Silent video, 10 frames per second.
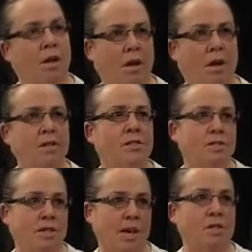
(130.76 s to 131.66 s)
I guess it
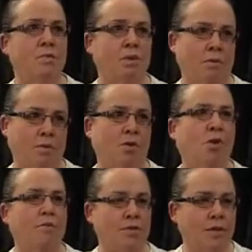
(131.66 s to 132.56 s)
starts with a
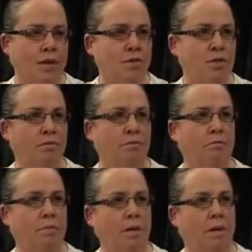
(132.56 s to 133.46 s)
conversation
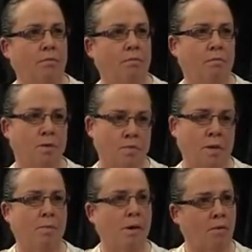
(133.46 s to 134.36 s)
between
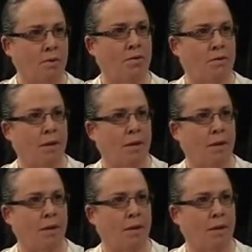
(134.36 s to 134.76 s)
a parish and